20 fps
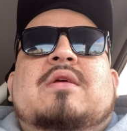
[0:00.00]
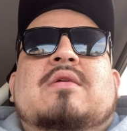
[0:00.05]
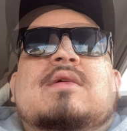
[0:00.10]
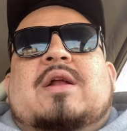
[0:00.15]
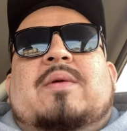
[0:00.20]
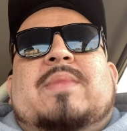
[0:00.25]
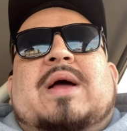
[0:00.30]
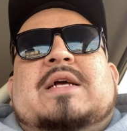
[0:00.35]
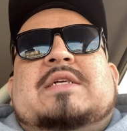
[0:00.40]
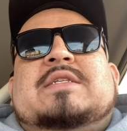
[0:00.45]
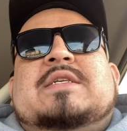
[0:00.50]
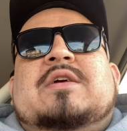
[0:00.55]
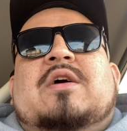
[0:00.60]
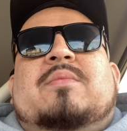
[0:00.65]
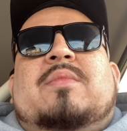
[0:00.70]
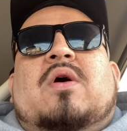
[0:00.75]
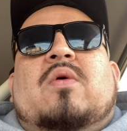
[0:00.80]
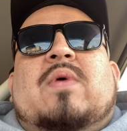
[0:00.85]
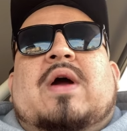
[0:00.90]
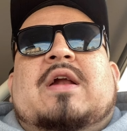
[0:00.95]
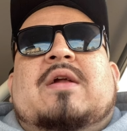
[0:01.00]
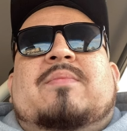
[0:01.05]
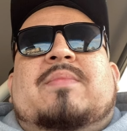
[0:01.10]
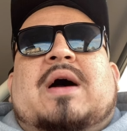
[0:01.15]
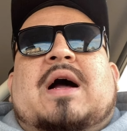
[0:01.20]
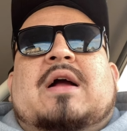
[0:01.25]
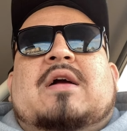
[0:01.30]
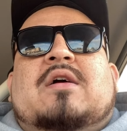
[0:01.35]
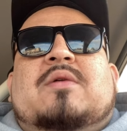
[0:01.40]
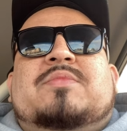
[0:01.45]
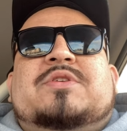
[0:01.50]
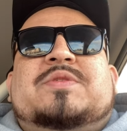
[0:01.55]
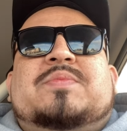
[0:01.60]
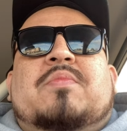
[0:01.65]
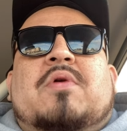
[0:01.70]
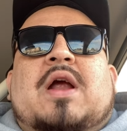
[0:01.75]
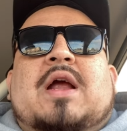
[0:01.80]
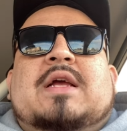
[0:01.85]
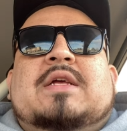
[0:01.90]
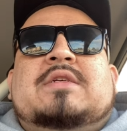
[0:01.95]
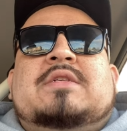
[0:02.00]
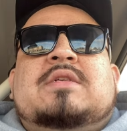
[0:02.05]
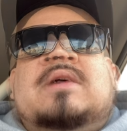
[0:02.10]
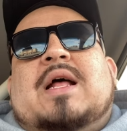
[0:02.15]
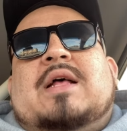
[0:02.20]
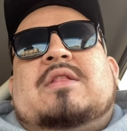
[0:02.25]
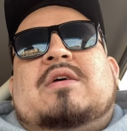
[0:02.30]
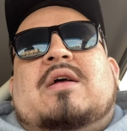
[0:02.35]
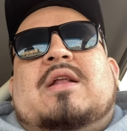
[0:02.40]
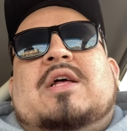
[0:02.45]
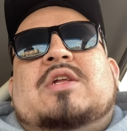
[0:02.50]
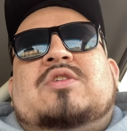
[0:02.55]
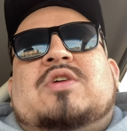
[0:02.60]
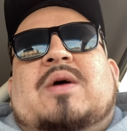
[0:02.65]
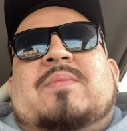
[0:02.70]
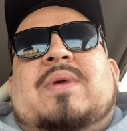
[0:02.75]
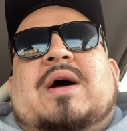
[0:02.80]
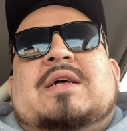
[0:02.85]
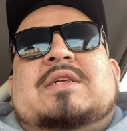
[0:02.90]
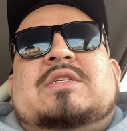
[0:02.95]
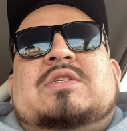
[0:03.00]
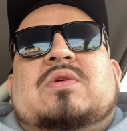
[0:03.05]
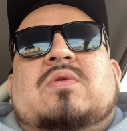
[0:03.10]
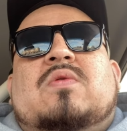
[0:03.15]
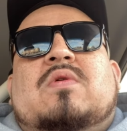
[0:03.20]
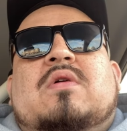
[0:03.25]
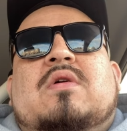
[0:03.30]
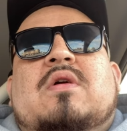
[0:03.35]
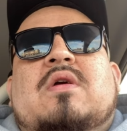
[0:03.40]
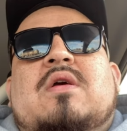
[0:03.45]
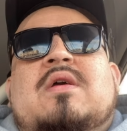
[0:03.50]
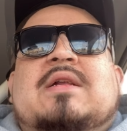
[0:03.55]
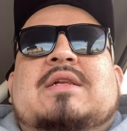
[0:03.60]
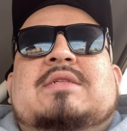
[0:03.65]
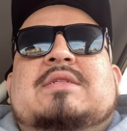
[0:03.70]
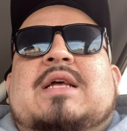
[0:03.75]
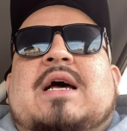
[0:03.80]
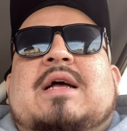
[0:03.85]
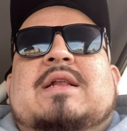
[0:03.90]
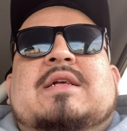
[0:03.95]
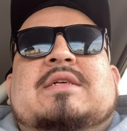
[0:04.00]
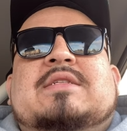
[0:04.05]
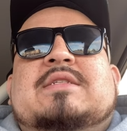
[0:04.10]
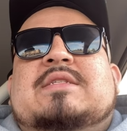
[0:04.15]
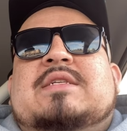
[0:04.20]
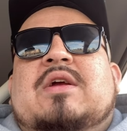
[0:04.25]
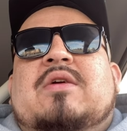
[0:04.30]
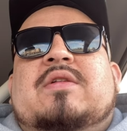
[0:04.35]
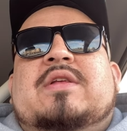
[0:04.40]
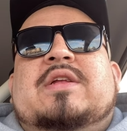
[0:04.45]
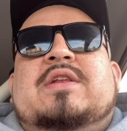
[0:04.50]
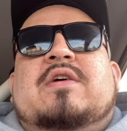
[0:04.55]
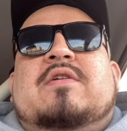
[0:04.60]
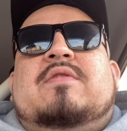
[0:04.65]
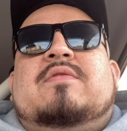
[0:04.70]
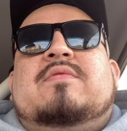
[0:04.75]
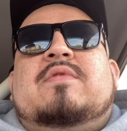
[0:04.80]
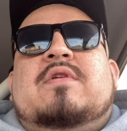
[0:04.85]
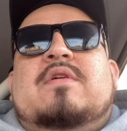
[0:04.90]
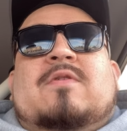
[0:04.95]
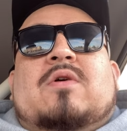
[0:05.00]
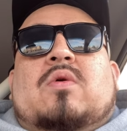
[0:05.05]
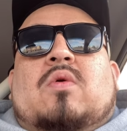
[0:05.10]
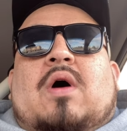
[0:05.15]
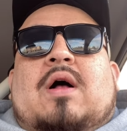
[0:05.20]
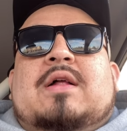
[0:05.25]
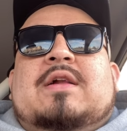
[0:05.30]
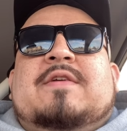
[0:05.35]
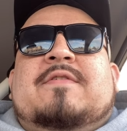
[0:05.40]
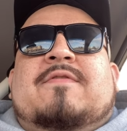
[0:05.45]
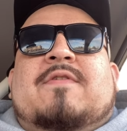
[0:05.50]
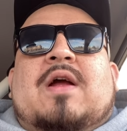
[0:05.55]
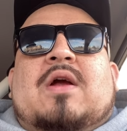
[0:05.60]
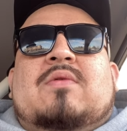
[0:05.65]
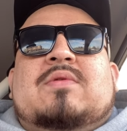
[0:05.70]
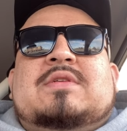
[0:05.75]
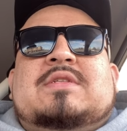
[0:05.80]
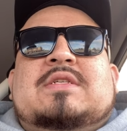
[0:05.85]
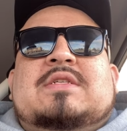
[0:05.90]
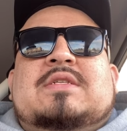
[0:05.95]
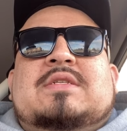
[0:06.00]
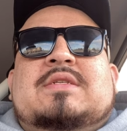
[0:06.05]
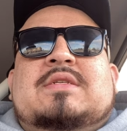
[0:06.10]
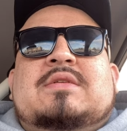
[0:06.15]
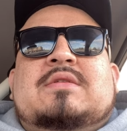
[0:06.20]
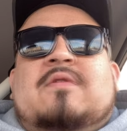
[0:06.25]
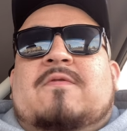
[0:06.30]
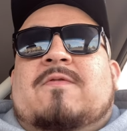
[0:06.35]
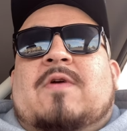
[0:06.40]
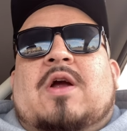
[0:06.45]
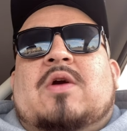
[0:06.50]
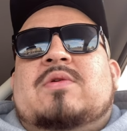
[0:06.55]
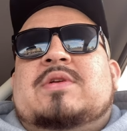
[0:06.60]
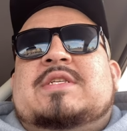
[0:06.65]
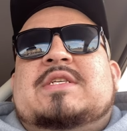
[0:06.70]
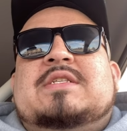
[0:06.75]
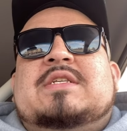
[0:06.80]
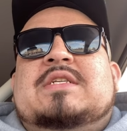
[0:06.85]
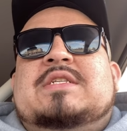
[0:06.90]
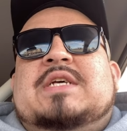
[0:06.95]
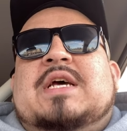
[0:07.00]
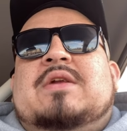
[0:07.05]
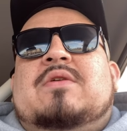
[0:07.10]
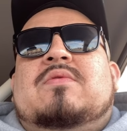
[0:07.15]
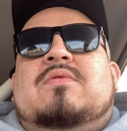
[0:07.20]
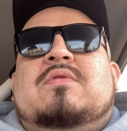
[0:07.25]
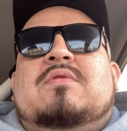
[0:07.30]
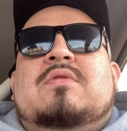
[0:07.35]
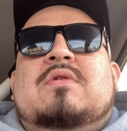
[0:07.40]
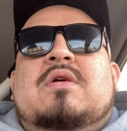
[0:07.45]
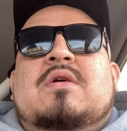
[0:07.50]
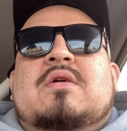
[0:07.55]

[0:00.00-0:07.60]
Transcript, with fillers: And I'm actually on my way to buy a couple sprays, but I thought I'd drop by a store that is not necessarily known for quality fragrances or fragrances in general.